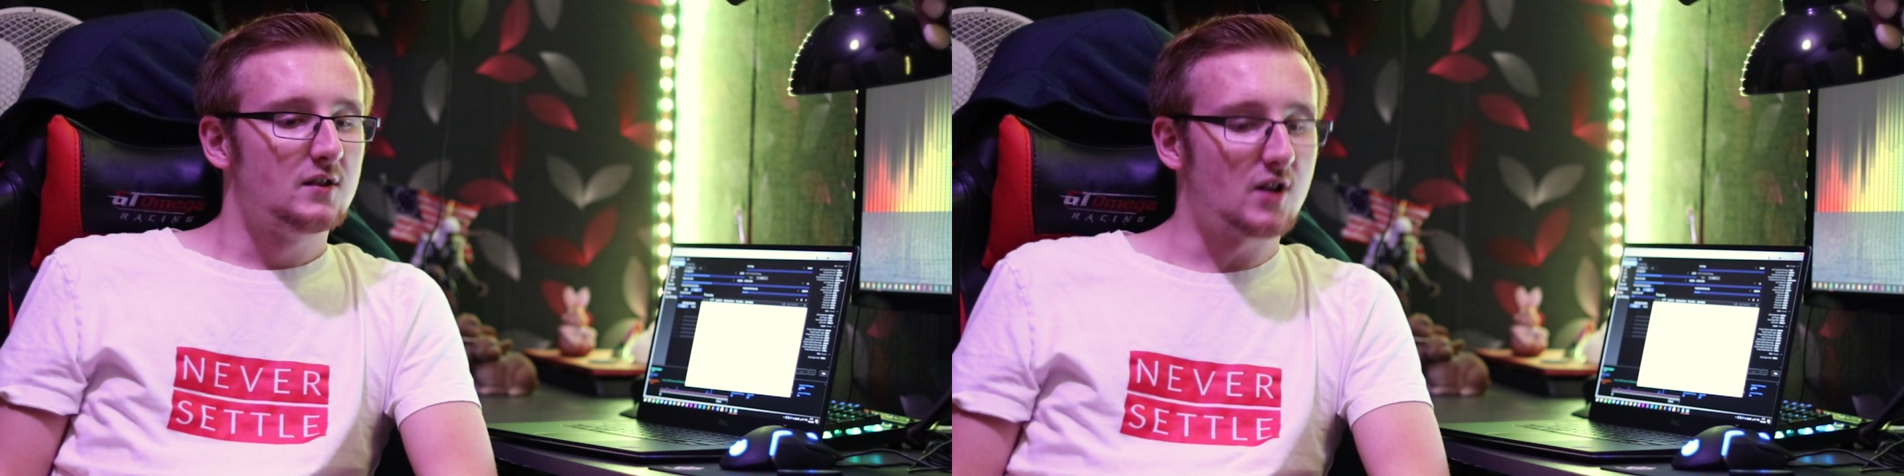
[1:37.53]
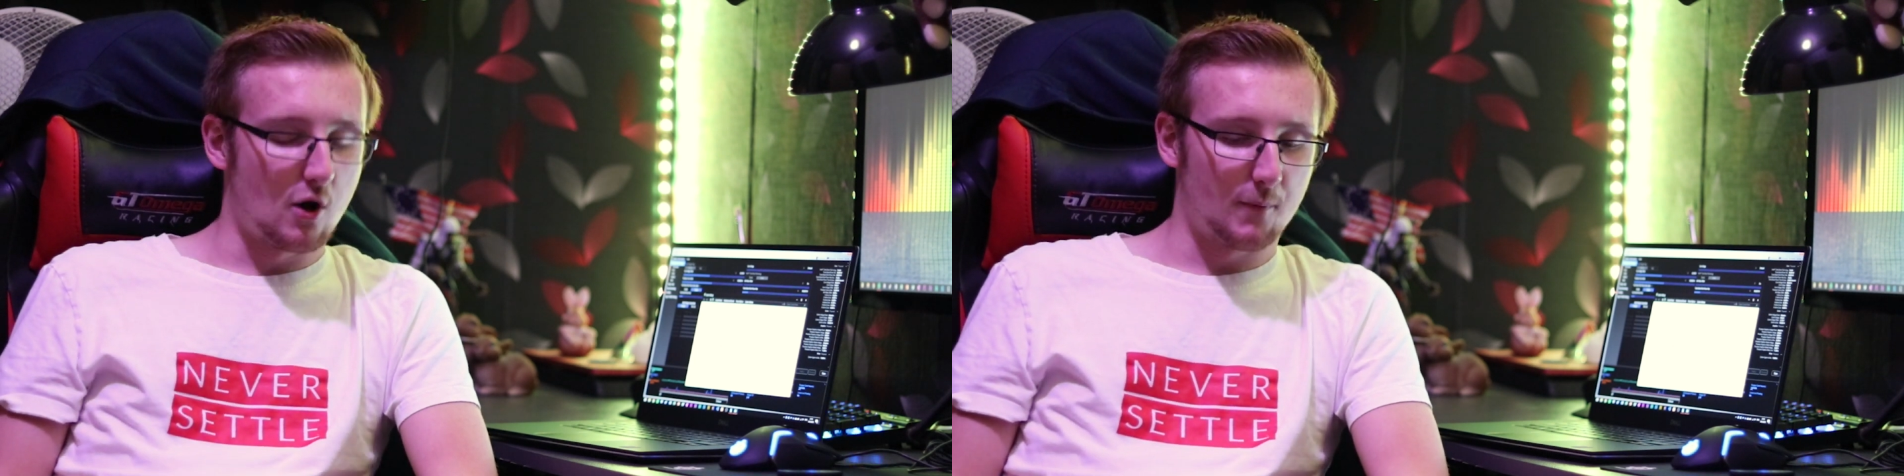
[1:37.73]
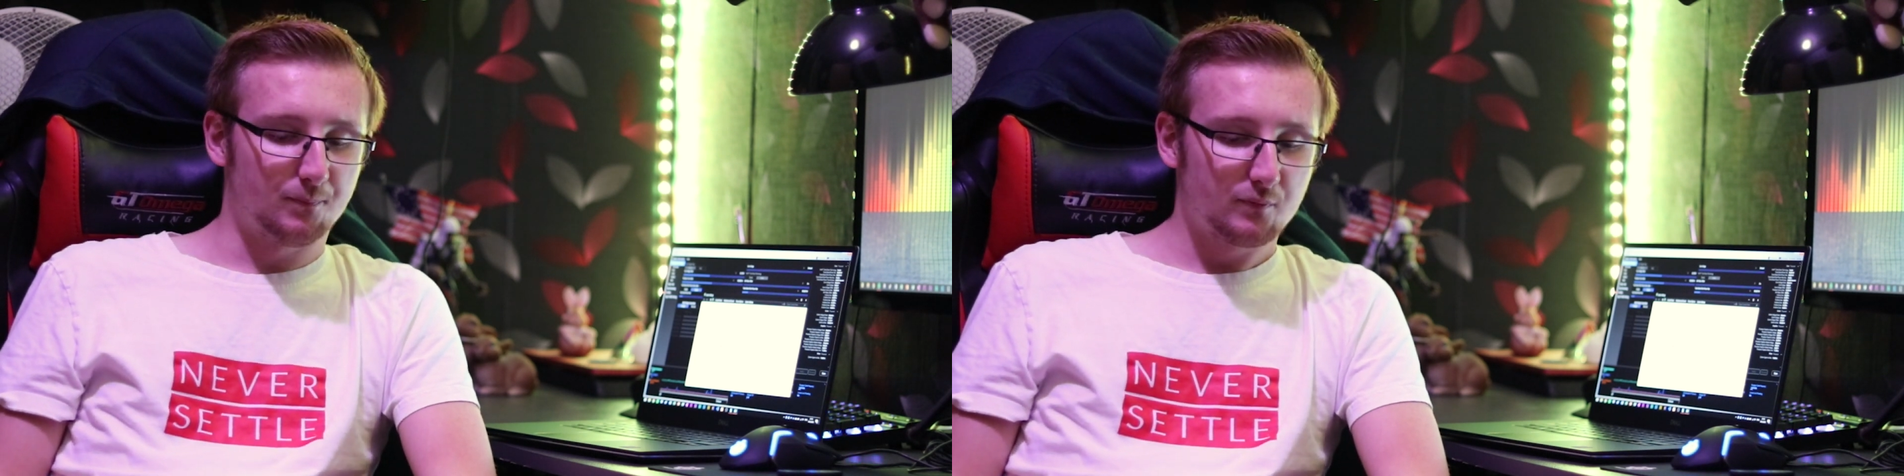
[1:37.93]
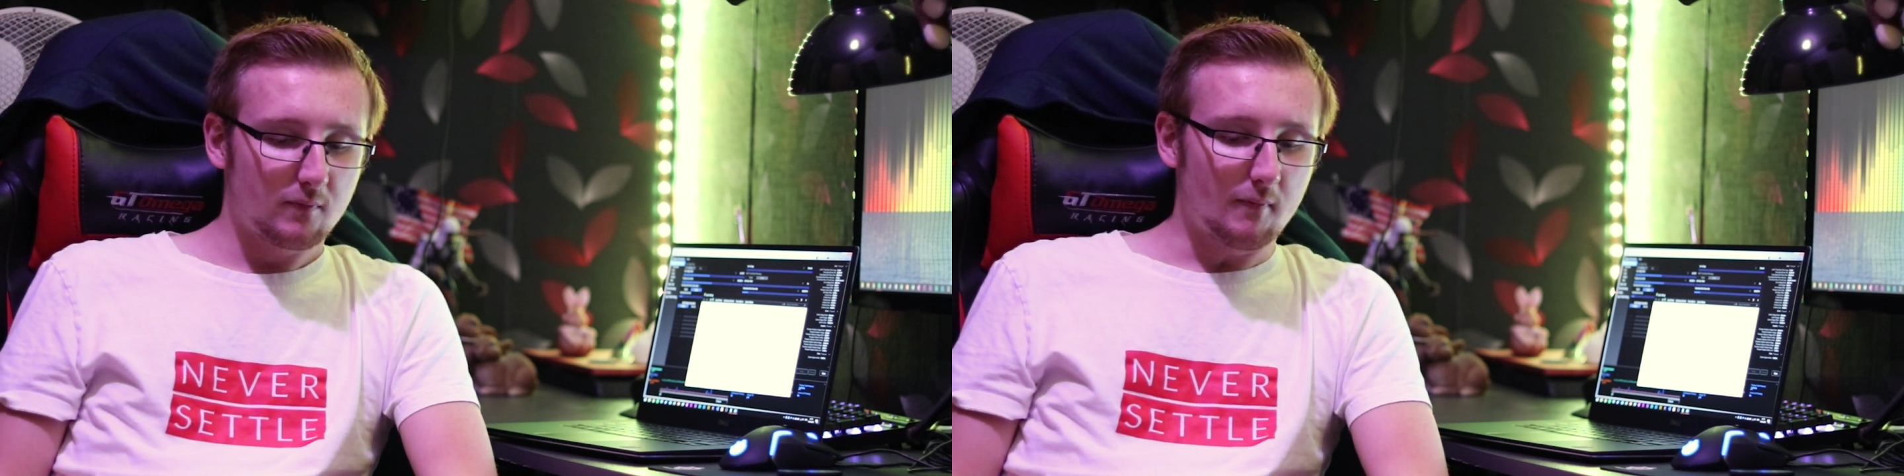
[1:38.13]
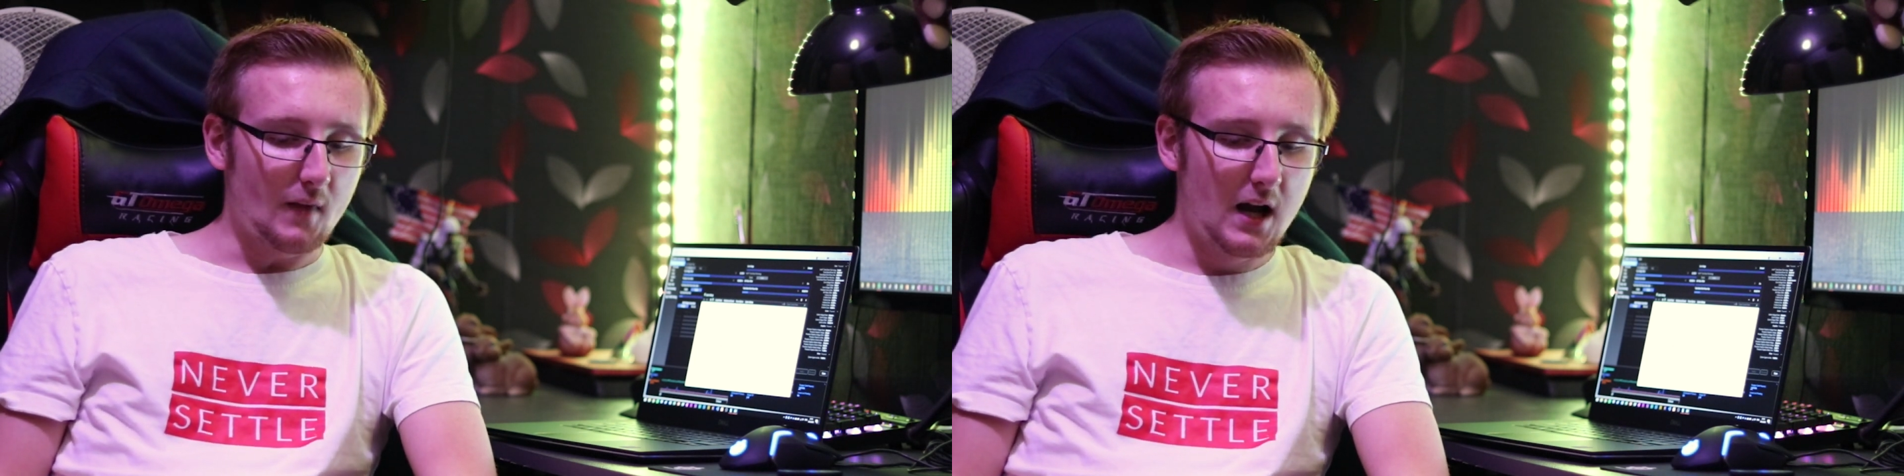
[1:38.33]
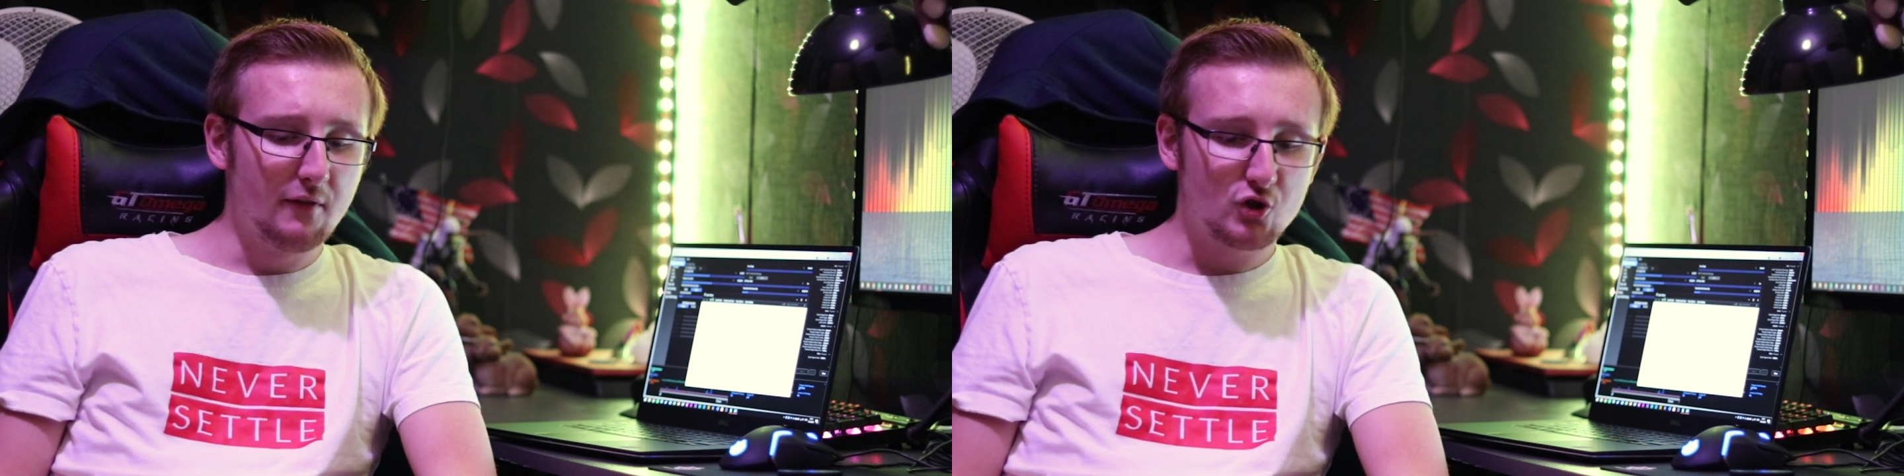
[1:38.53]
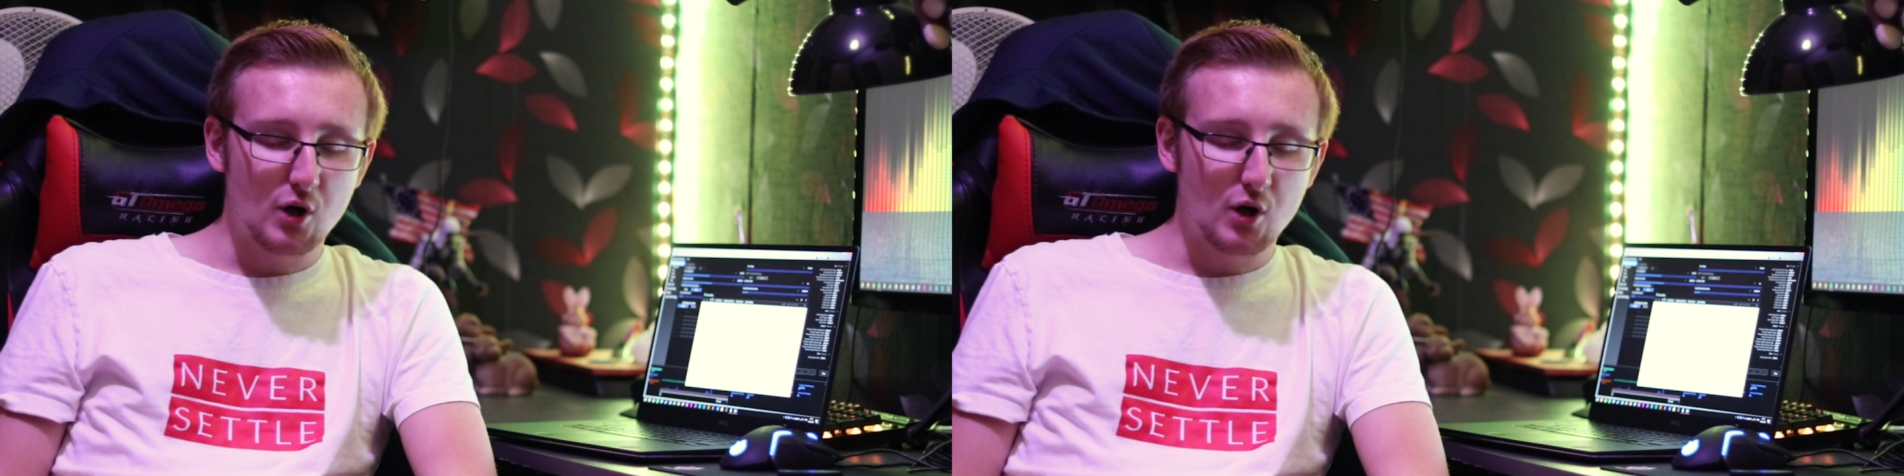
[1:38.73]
So I've